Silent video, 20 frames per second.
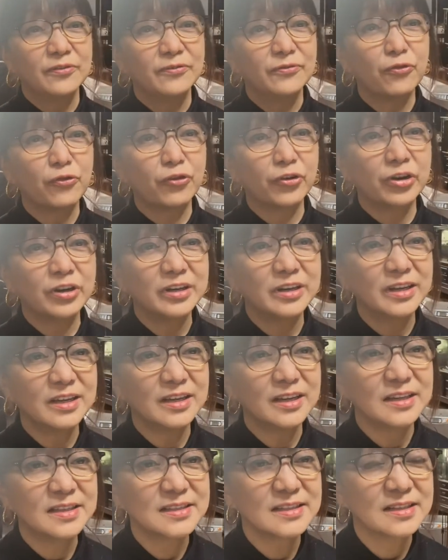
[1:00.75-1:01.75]
for
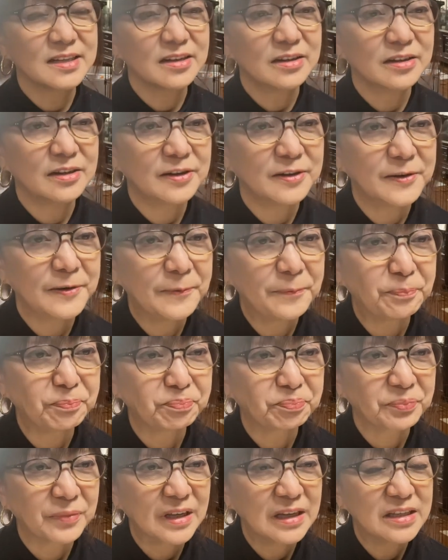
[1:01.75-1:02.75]
this
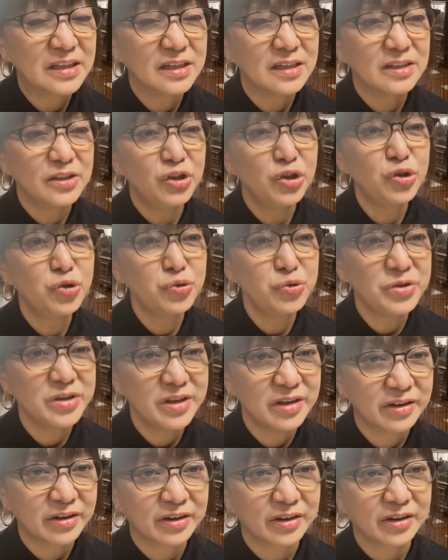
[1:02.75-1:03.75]
um, new
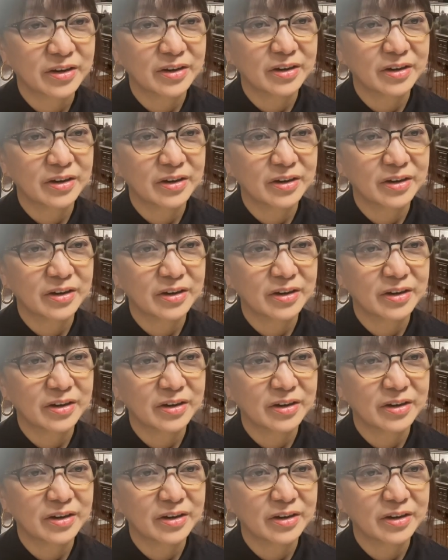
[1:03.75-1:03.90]
year.